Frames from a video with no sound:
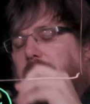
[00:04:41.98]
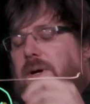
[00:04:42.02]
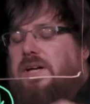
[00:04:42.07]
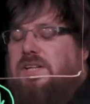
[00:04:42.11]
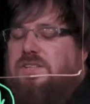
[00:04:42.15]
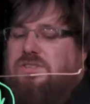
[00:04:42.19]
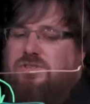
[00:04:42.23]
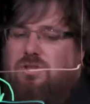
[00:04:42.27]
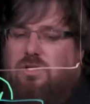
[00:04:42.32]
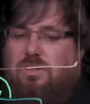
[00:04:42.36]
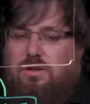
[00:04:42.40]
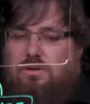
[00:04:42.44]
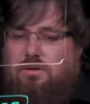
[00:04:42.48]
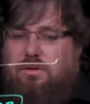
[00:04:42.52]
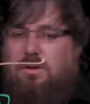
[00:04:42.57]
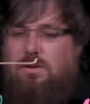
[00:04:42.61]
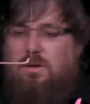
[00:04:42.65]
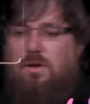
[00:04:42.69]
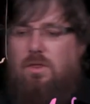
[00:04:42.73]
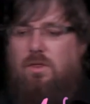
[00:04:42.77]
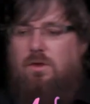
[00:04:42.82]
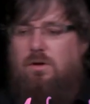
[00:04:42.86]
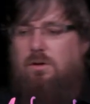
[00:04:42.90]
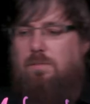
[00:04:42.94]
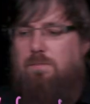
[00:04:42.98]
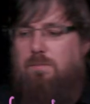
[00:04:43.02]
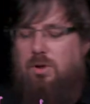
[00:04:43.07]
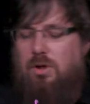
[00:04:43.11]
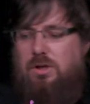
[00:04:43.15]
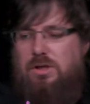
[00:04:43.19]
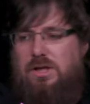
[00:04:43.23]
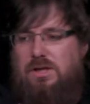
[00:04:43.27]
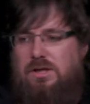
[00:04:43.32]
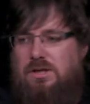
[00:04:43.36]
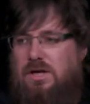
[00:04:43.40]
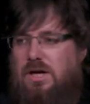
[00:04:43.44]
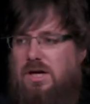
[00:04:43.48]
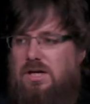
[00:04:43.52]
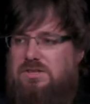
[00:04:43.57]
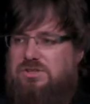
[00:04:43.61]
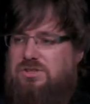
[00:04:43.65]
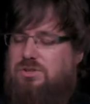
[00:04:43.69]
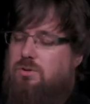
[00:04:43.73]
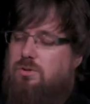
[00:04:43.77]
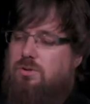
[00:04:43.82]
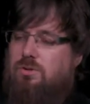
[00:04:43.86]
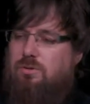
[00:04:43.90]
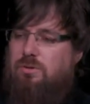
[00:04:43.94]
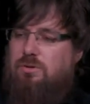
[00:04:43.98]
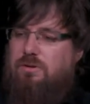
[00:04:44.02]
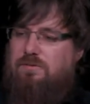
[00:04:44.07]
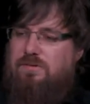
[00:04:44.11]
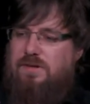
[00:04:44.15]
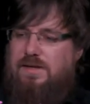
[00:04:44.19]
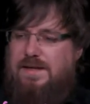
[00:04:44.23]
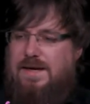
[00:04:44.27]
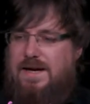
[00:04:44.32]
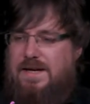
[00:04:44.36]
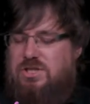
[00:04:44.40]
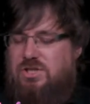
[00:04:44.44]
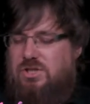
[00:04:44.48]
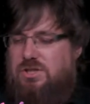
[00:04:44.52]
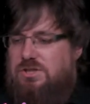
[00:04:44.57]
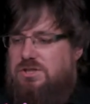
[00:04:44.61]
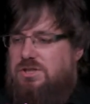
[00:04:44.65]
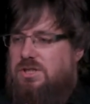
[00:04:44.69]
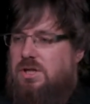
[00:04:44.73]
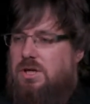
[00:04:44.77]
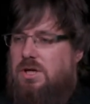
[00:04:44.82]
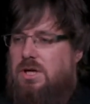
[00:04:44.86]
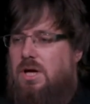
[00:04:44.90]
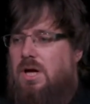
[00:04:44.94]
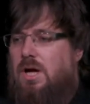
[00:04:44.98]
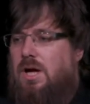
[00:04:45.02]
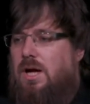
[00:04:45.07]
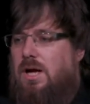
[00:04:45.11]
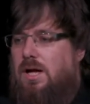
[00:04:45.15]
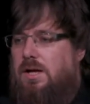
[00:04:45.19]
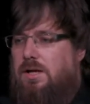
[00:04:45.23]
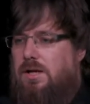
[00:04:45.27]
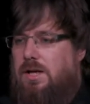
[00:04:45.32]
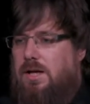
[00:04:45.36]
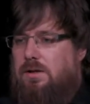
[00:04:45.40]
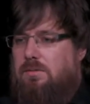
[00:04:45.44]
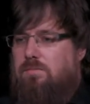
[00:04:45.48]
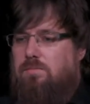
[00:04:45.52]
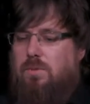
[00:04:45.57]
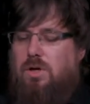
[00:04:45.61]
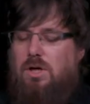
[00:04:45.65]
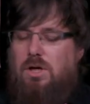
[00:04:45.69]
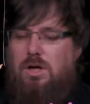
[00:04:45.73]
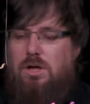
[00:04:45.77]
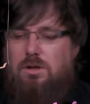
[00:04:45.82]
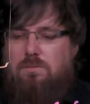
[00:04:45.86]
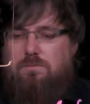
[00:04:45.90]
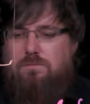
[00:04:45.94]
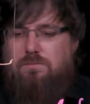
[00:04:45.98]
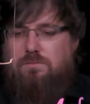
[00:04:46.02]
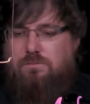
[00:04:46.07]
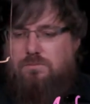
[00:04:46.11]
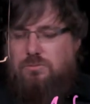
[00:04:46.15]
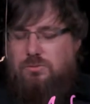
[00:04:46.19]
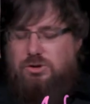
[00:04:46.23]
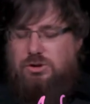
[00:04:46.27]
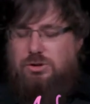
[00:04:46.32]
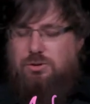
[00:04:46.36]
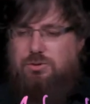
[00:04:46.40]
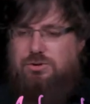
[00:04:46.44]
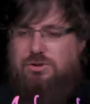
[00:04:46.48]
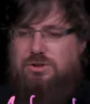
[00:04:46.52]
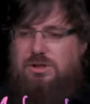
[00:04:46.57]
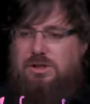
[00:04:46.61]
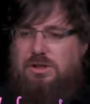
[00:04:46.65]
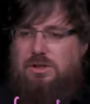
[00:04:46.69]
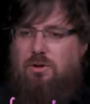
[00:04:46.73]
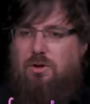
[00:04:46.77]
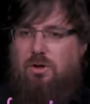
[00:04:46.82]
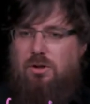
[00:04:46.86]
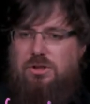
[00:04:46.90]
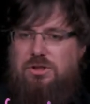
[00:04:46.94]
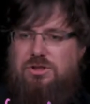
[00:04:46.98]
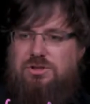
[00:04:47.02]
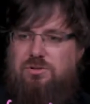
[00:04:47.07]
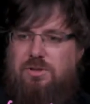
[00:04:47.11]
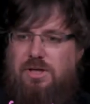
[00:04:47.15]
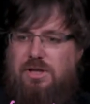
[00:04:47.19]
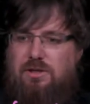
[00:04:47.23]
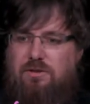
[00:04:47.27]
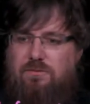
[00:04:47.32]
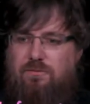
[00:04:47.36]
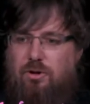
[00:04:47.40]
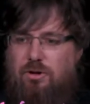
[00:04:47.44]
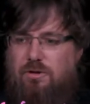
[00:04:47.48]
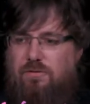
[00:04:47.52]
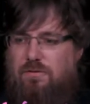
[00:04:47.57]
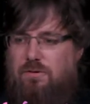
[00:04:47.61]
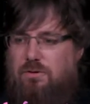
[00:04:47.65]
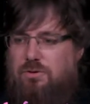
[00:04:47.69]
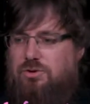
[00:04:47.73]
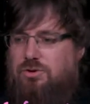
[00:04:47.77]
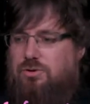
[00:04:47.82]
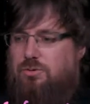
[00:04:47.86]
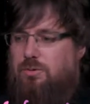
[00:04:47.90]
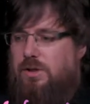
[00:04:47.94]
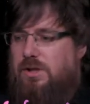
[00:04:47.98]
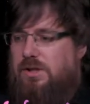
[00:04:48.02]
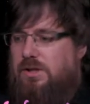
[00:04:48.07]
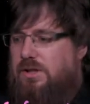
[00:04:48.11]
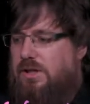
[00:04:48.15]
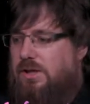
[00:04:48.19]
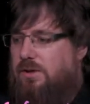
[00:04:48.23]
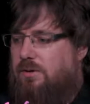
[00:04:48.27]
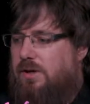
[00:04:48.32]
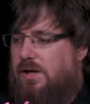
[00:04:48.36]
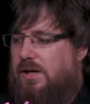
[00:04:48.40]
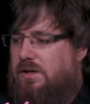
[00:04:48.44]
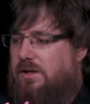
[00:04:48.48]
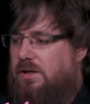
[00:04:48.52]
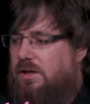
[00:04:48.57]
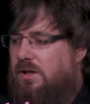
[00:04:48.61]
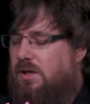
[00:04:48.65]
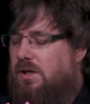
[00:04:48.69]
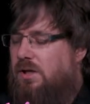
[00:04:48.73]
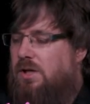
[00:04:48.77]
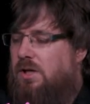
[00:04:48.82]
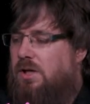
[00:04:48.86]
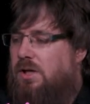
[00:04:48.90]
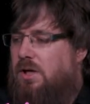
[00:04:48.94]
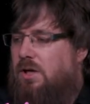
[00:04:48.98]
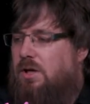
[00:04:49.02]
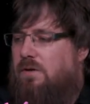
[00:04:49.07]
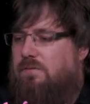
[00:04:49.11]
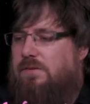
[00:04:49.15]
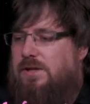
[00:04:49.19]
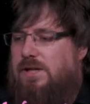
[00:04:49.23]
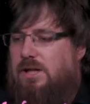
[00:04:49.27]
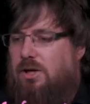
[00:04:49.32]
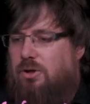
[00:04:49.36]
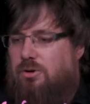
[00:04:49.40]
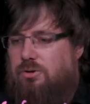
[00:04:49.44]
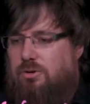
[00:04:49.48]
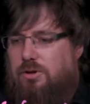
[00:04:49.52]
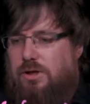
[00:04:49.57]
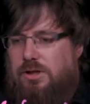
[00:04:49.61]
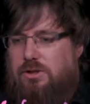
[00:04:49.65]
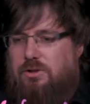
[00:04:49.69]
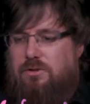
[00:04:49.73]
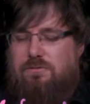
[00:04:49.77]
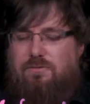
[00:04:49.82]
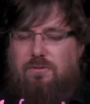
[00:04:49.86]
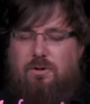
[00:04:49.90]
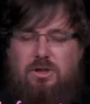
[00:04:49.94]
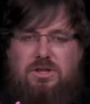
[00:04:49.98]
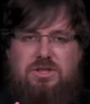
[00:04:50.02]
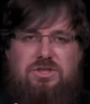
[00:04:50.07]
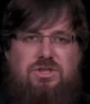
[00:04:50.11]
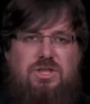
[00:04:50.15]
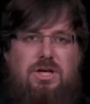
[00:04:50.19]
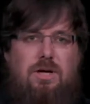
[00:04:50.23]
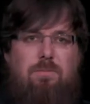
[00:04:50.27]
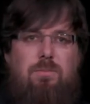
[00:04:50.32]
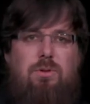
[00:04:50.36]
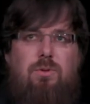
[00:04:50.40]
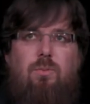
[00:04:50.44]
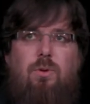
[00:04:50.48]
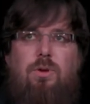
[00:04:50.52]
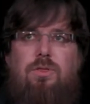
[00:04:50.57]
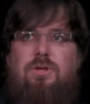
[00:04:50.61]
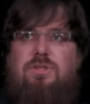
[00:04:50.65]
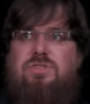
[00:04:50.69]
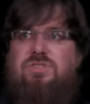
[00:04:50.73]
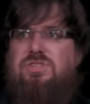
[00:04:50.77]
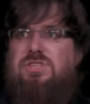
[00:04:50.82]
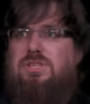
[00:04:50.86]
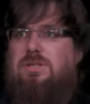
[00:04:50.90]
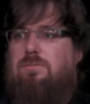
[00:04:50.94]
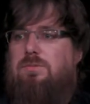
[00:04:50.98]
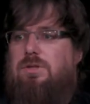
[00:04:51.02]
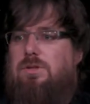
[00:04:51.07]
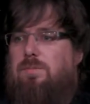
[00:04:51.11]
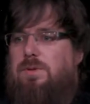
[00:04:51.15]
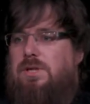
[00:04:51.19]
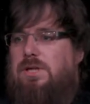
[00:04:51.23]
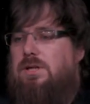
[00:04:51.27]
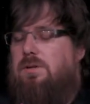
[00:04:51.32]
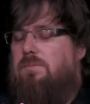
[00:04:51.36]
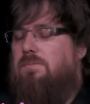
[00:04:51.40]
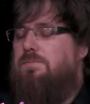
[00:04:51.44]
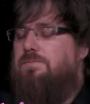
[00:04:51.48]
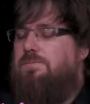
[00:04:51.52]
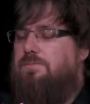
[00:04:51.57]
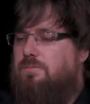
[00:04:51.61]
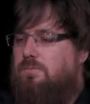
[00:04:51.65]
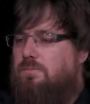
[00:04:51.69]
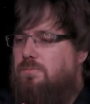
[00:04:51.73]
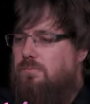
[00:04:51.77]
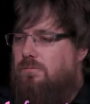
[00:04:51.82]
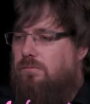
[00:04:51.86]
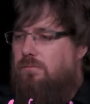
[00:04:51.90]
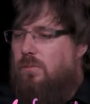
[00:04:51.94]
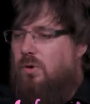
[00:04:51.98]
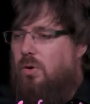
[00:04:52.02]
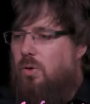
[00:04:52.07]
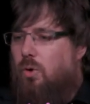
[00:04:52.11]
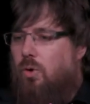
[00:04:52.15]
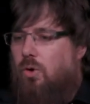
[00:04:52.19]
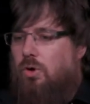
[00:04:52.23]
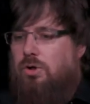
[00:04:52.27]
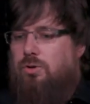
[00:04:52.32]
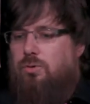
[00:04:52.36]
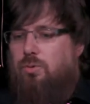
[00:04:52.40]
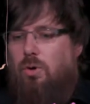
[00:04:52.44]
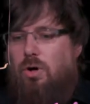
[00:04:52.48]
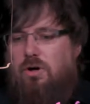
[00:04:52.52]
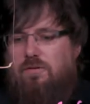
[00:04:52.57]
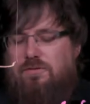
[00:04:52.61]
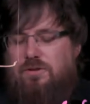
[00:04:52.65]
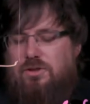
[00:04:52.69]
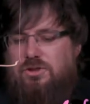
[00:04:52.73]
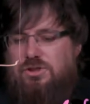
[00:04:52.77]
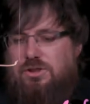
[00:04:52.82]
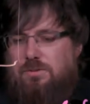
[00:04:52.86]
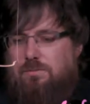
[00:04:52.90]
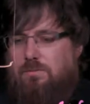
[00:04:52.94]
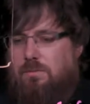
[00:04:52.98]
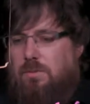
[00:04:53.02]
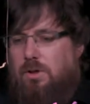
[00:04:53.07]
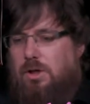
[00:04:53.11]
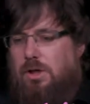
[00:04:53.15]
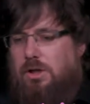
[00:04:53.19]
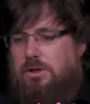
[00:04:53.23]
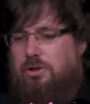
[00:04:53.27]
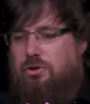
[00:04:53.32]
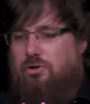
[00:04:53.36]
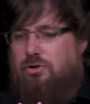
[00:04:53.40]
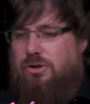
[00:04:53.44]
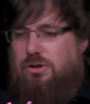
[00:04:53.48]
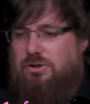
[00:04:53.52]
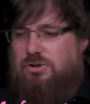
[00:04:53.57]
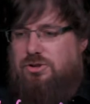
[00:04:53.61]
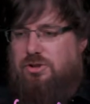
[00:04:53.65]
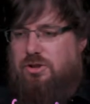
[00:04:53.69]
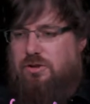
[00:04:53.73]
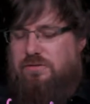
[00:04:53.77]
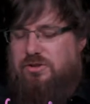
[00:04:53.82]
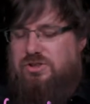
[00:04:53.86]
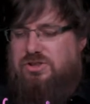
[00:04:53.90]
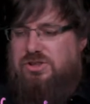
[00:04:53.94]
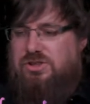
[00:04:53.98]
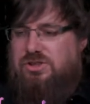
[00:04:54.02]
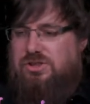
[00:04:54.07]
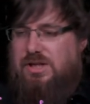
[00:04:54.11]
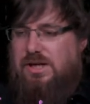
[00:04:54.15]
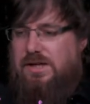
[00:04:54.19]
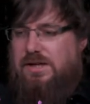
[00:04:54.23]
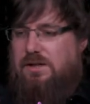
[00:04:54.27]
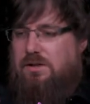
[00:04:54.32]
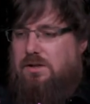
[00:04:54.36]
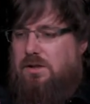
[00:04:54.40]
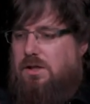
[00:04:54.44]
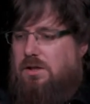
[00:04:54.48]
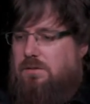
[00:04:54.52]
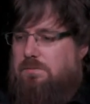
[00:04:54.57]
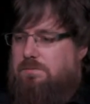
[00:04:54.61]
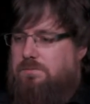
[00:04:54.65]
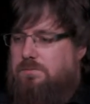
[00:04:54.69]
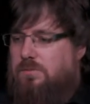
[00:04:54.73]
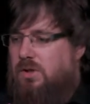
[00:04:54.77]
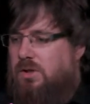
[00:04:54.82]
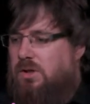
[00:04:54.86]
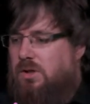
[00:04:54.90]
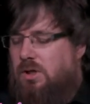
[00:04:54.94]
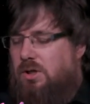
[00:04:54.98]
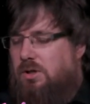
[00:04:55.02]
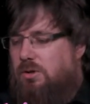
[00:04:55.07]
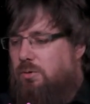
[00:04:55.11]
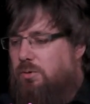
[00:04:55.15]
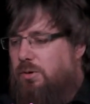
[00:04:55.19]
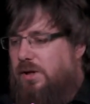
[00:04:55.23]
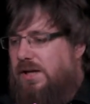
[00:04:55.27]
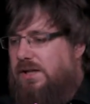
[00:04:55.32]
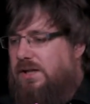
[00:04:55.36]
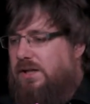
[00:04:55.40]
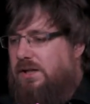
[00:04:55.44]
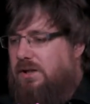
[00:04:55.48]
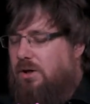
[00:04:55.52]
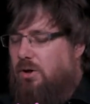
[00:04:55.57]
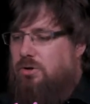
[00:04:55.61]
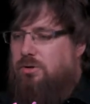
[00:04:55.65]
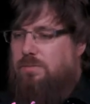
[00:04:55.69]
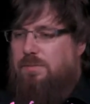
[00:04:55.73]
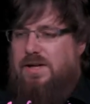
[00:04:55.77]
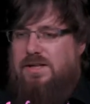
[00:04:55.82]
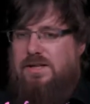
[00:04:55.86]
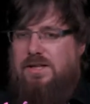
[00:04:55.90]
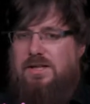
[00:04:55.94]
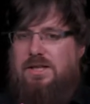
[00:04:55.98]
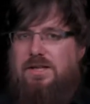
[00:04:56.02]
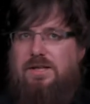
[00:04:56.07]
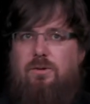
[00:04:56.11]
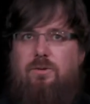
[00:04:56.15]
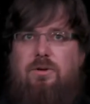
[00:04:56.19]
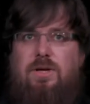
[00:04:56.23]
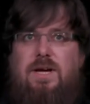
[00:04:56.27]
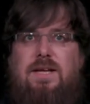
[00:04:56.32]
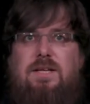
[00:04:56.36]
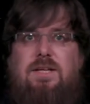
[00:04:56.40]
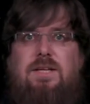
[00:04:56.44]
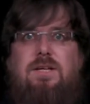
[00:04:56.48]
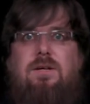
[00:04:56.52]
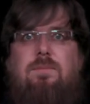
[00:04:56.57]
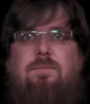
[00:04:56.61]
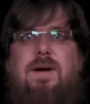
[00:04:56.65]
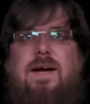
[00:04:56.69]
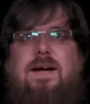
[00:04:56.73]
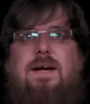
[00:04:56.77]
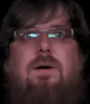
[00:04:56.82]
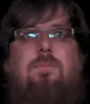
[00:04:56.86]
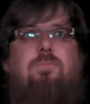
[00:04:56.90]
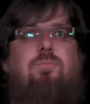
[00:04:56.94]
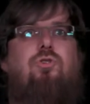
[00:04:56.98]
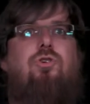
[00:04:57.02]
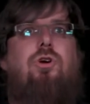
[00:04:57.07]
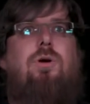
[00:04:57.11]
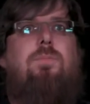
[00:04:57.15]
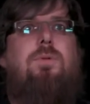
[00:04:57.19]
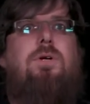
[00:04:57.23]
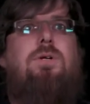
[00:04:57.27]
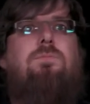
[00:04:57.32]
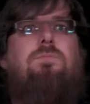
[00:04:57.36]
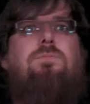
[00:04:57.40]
based on the blocking task or notifications, and then um, use the orchestrator workflows to integrate vCloud Director, for example, with a CMDB, or to offer some additional services like um, creating automatically creating a backup job.